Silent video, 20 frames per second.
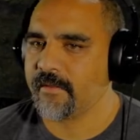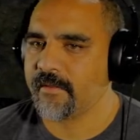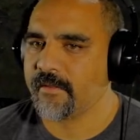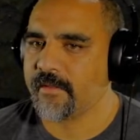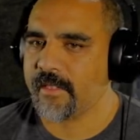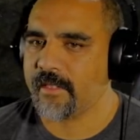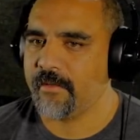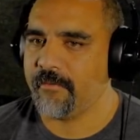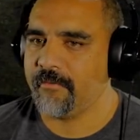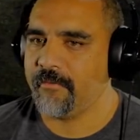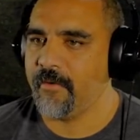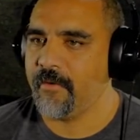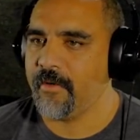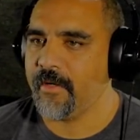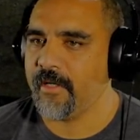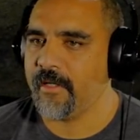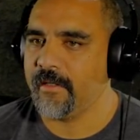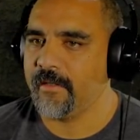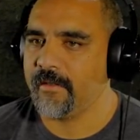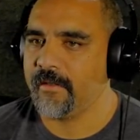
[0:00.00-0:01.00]
Should I go
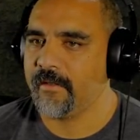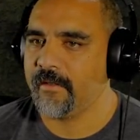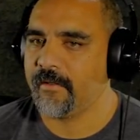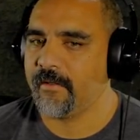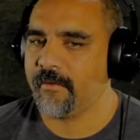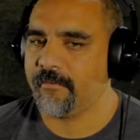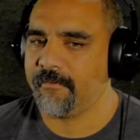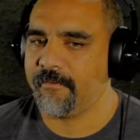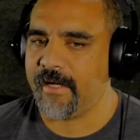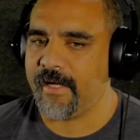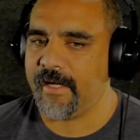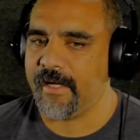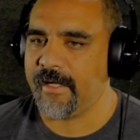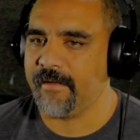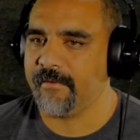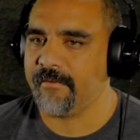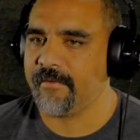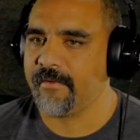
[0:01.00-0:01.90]
4 or 5?